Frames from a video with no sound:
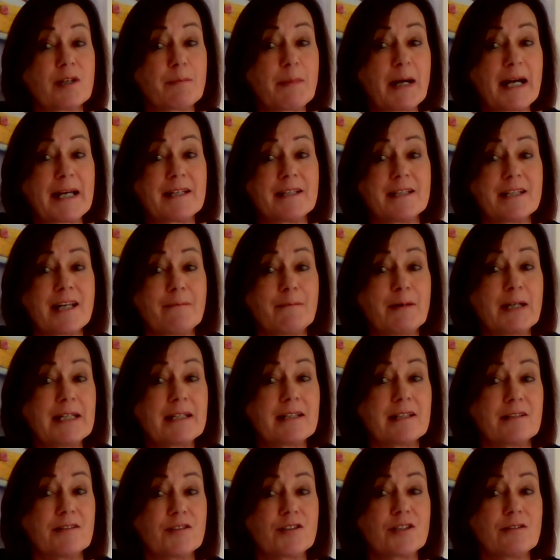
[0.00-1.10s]

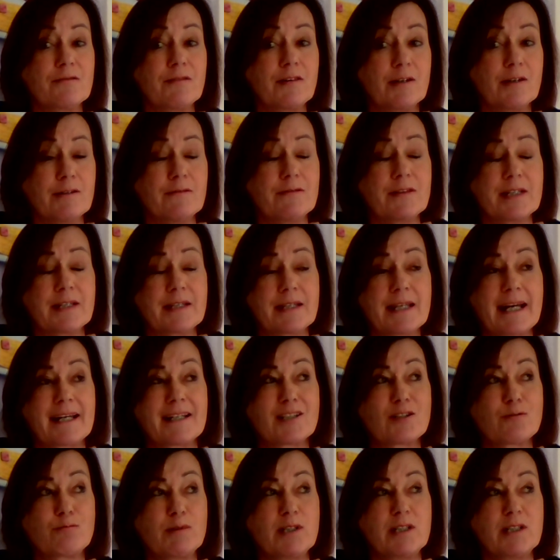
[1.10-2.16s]
pandemic and surviving that,